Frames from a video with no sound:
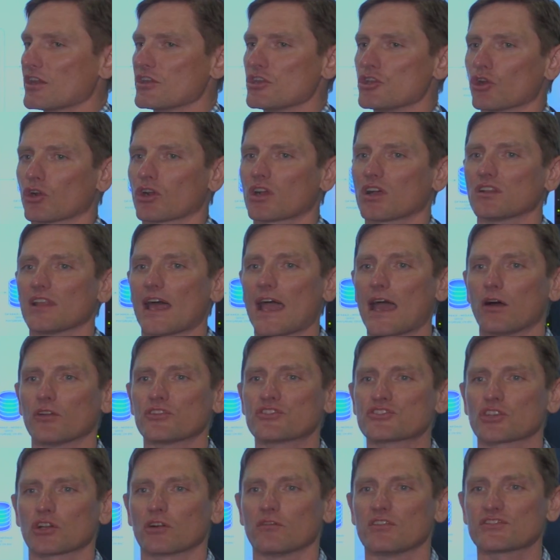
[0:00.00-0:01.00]
in your
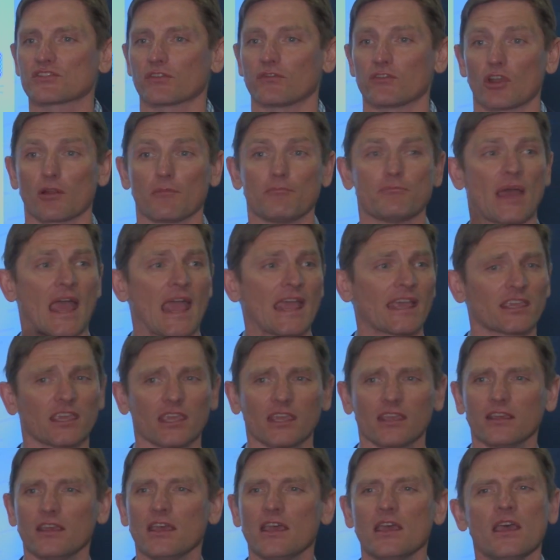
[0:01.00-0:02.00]
cloud service of your
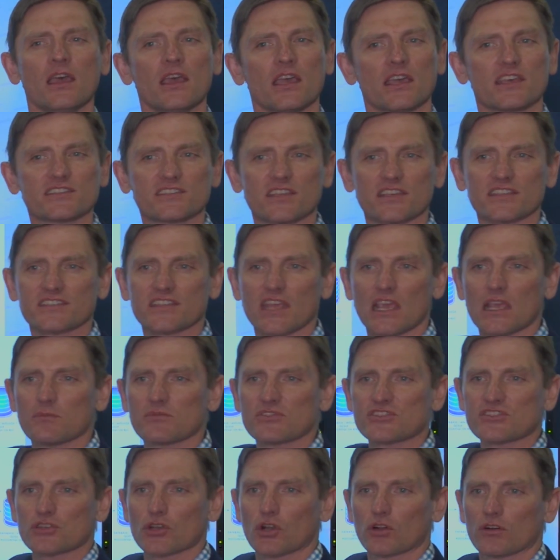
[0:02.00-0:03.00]
banking is the
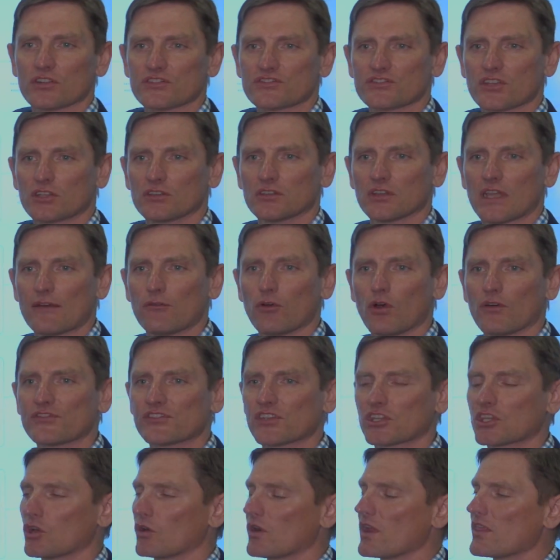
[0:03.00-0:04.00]
same level of
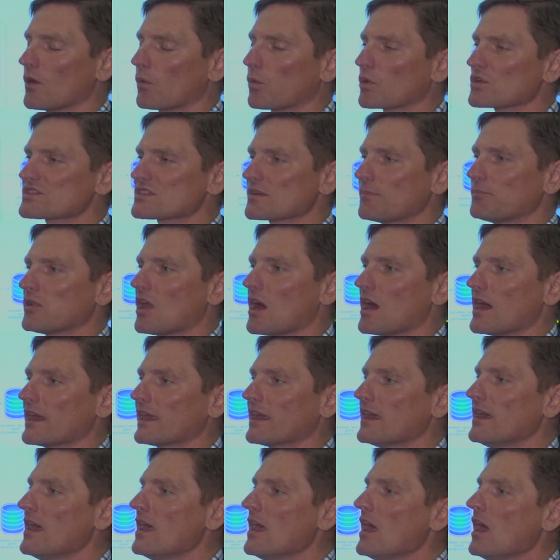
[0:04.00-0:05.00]
security that we're
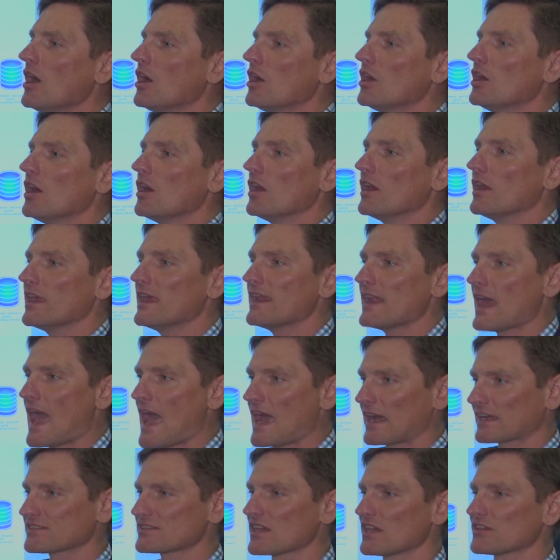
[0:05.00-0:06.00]
supplying in
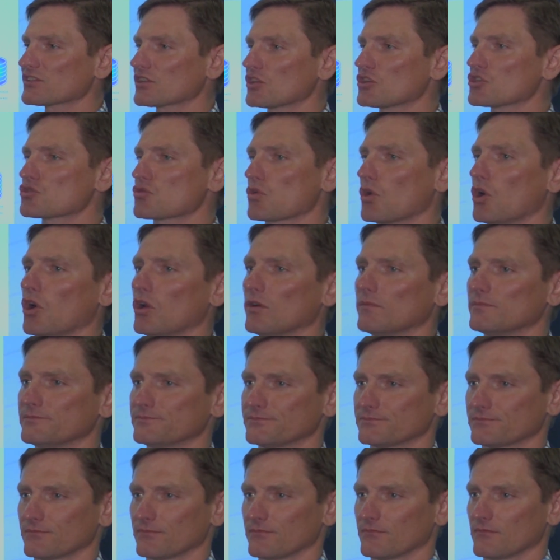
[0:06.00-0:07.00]
access control.
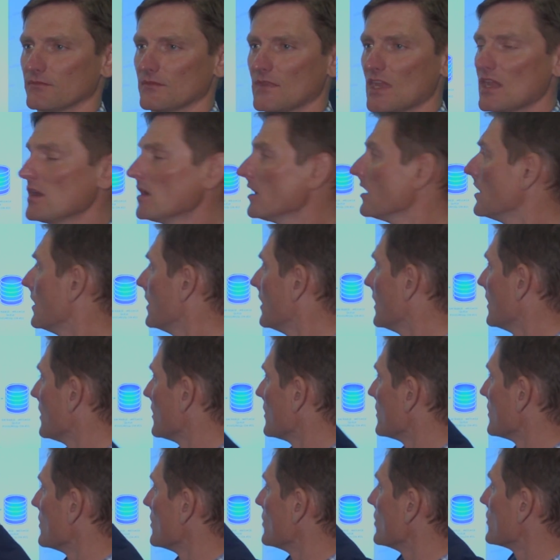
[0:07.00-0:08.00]

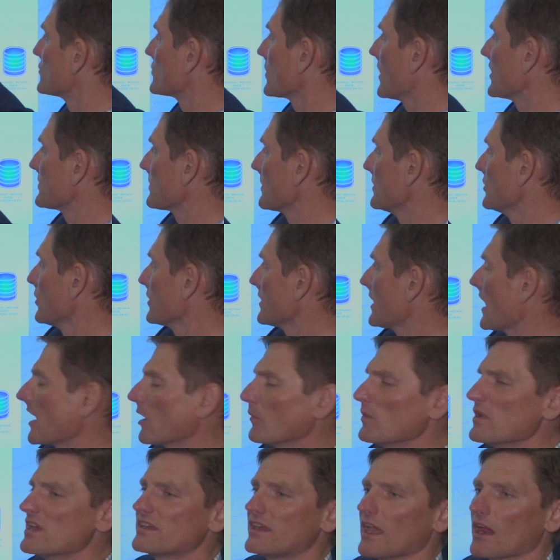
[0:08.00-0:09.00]
So as we look at
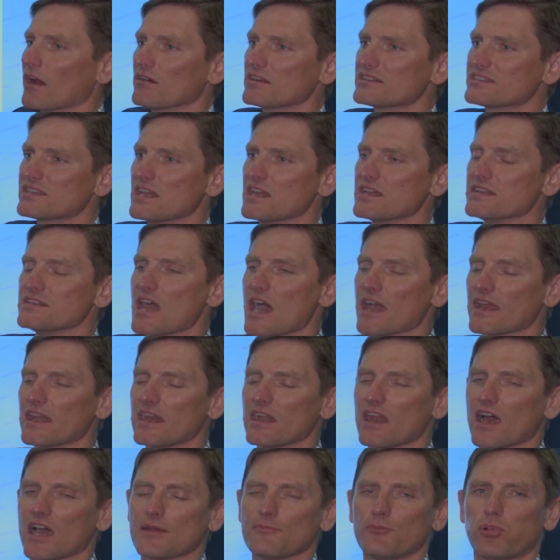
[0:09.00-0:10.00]
it, we guarantee
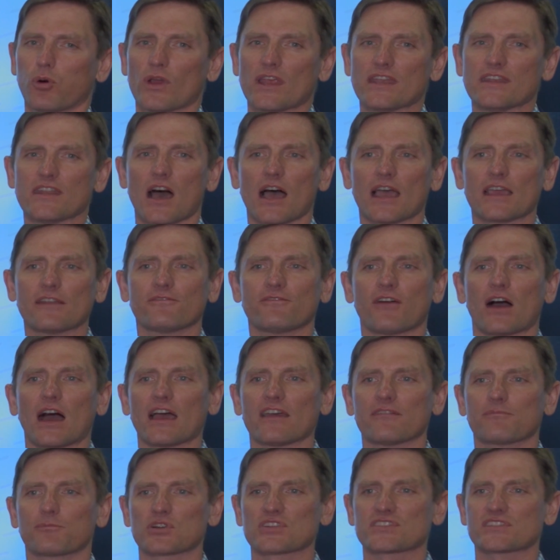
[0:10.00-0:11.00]

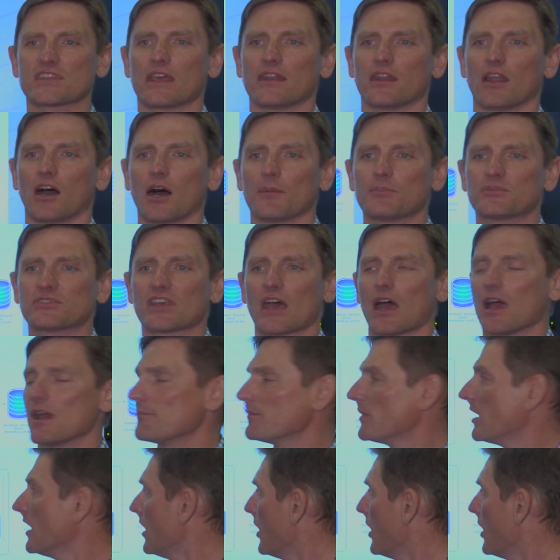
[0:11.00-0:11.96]
99.95% uptime.